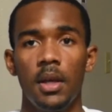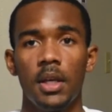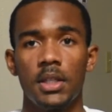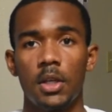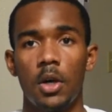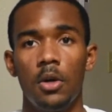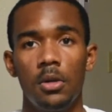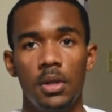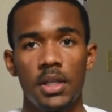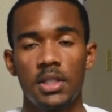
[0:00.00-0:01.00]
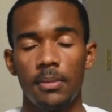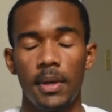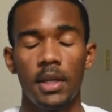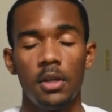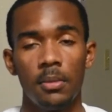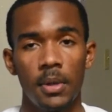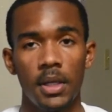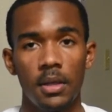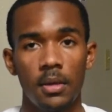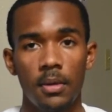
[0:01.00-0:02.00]
And the goal is to make your
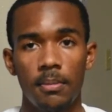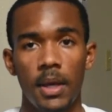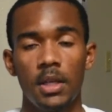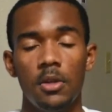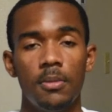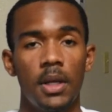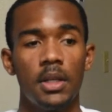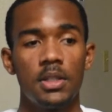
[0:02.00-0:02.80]
money make you money.